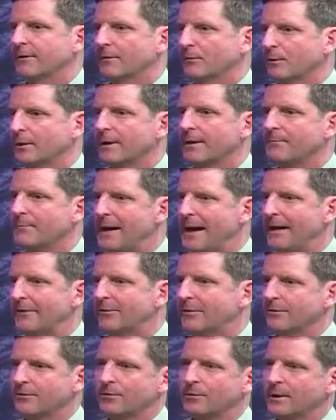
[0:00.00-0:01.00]
really
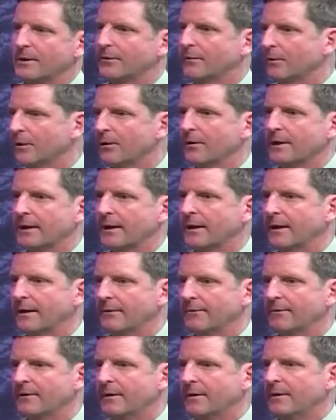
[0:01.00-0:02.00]
matches what you already have.
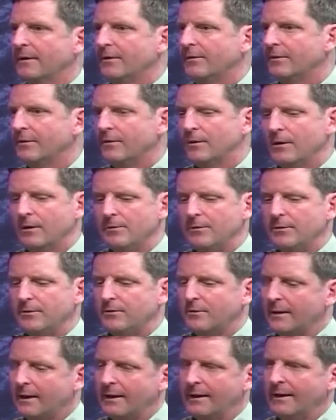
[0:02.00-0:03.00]
So homes do
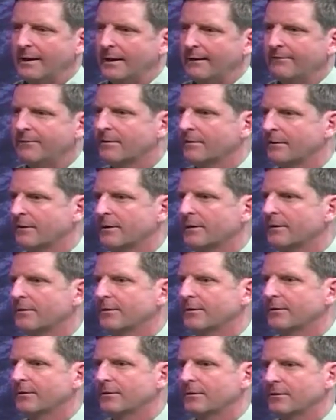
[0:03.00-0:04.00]
not have to look
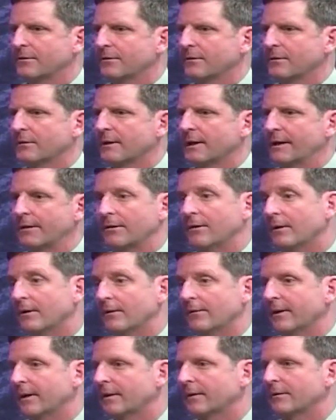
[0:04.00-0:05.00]
institutional at all.
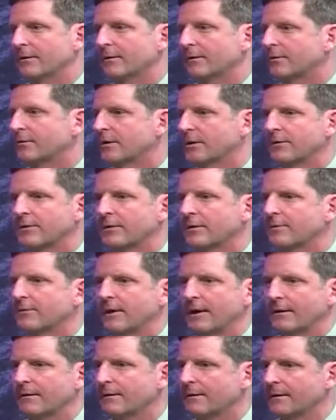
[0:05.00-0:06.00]
They can look just
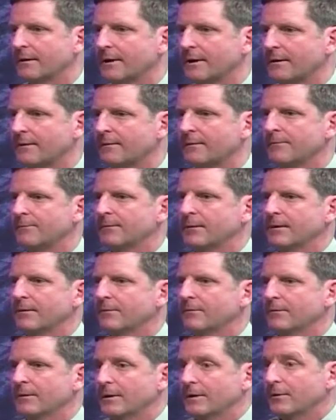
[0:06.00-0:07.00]
exactly like
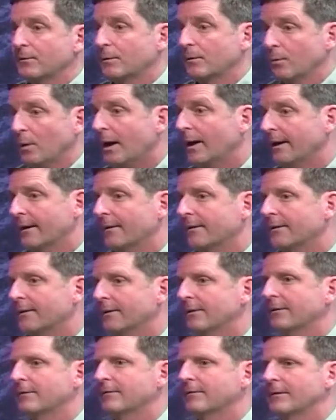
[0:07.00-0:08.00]
what you would want
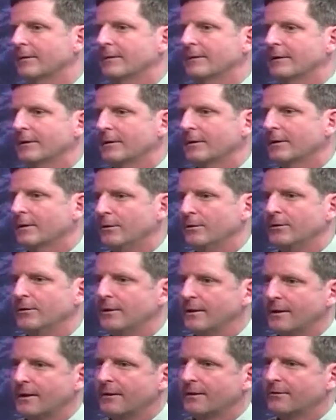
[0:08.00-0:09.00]
a cozy,
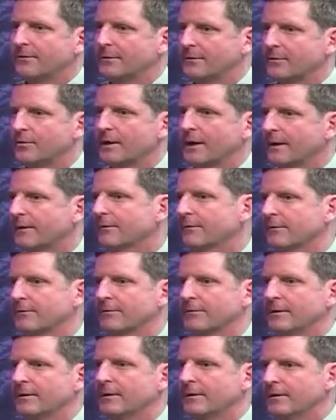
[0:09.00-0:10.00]
nice, attractive
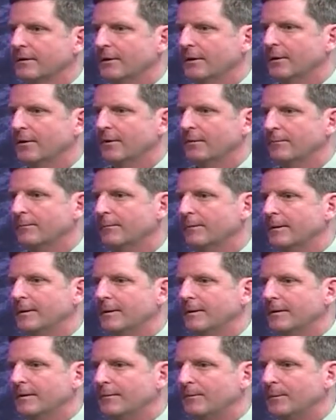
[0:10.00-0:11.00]
home,
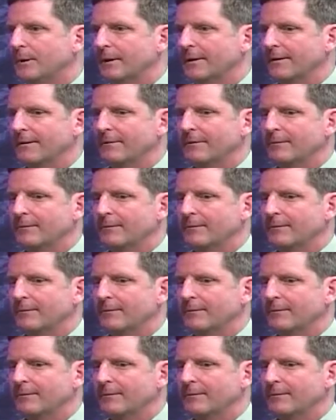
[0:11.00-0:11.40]
but it